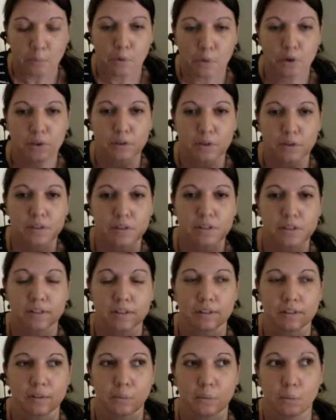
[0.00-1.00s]

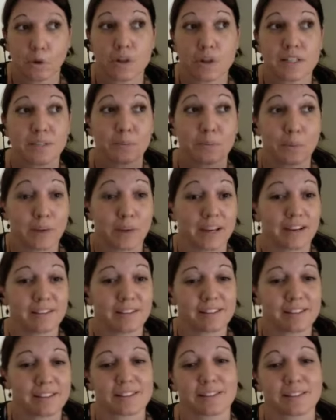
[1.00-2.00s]
what and where
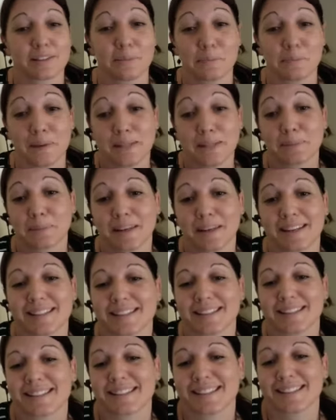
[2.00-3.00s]
is the best
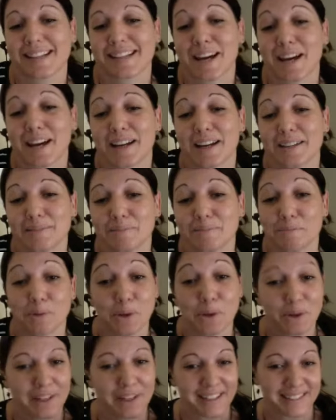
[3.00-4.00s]
place to start
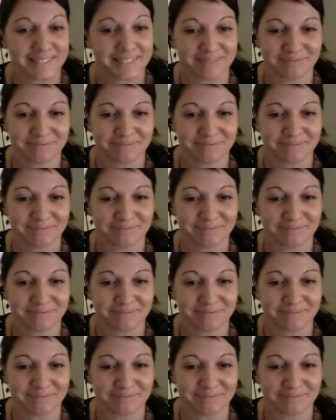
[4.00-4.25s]
blogging?